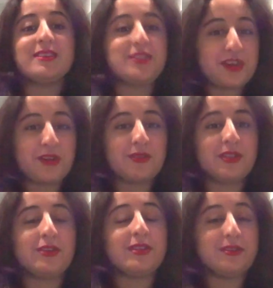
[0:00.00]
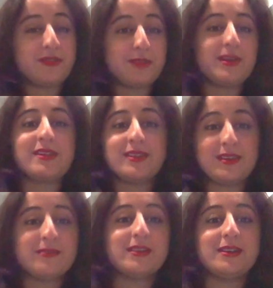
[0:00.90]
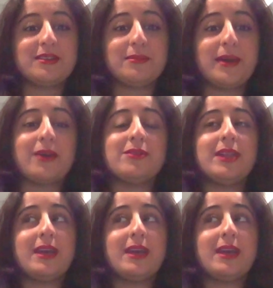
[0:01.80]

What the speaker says: to share with you the information I've learned about